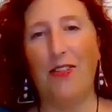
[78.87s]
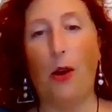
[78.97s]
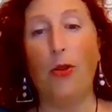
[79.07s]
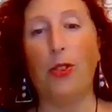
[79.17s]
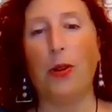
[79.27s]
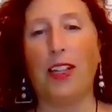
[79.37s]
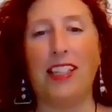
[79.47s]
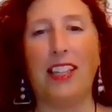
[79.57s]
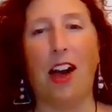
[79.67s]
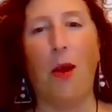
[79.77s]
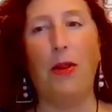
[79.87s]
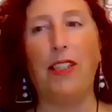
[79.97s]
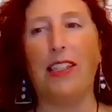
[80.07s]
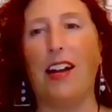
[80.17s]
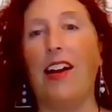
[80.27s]
phone so I can see the
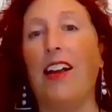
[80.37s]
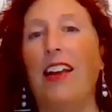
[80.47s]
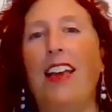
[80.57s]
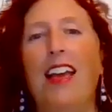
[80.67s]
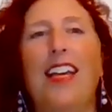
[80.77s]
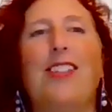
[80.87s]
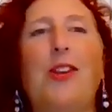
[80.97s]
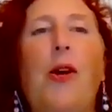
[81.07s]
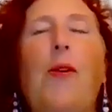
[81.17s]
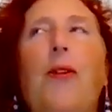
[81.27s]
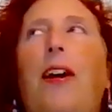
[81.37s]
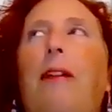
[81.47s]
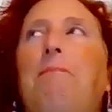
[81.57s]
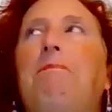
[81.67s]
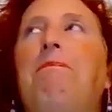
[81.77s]
comments there.
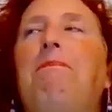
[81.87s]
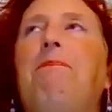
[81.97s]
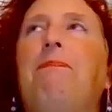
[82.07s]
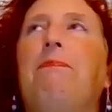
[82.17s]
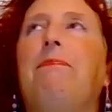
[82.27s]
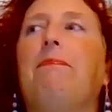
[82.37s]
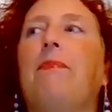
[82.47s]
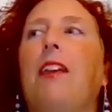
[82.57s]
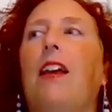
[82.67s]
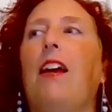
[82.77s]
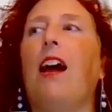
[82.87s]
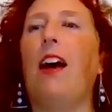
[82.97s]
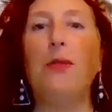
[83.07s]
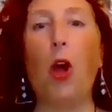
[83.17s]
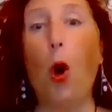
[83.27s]
So
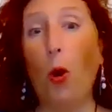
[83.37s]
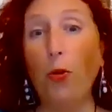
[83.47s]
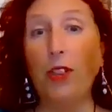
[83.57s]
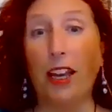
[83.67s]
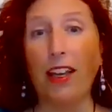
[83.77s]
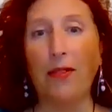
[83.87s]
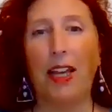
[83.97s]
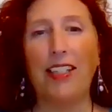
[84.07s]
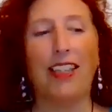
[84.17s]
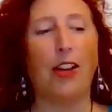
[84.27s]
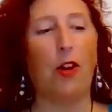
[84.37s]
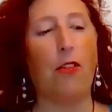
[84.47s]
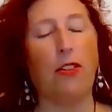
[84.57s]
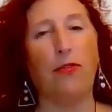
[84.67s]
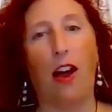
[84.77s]
I've been honing basically,
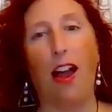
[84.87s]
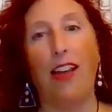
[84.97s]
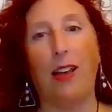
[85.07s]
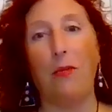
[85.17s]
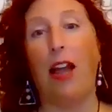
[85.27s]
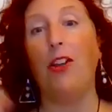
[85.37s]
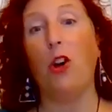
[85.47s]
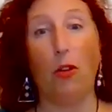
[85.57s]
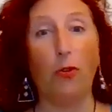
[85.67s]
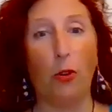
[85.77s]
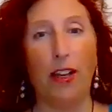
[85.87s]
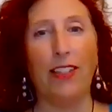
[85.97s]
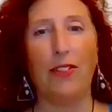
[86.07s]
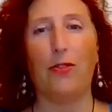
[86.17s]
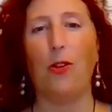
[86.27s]
or refining my no
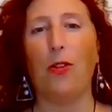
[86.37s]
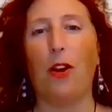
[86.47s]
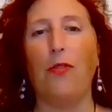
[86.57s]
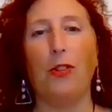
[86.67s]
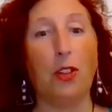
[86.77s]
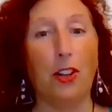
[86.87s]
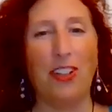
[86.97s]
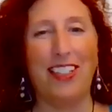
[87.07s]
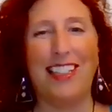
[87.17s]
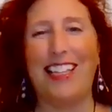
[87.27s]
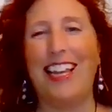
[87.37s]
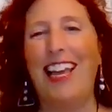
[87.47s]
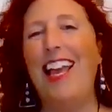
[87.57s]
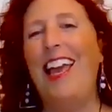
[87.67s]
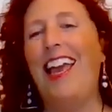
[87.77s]
voice for a few years.
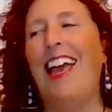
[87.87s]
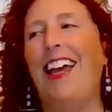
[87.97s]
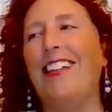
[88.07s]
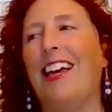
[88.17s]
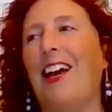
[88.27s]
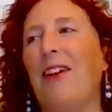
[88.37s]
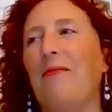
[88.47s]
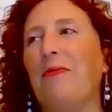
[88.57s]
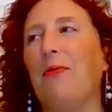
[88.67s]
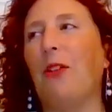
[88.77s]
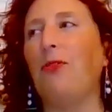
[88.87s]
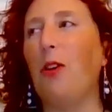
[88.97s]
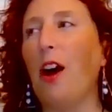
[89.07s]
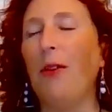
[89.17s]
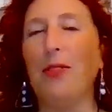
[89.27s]
And
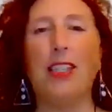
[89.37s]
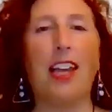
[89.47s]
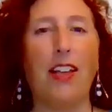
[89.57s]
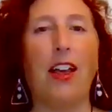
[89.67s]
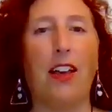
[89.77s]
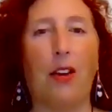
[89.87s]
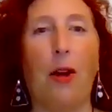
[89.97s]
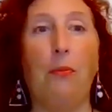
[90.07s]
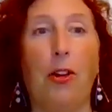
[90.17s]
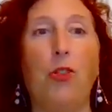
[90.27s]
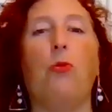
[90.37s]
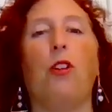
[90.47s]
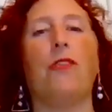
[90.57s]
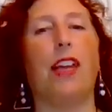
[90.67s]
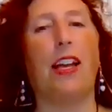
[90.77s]
before I was a much
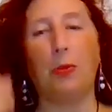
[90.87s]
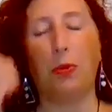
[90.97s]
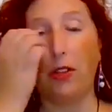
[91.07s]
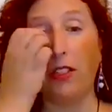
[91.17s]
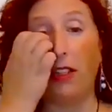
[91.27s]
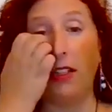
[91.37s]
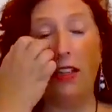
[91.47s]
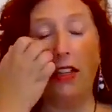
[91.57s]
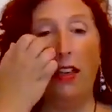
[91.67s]
more of a yes person.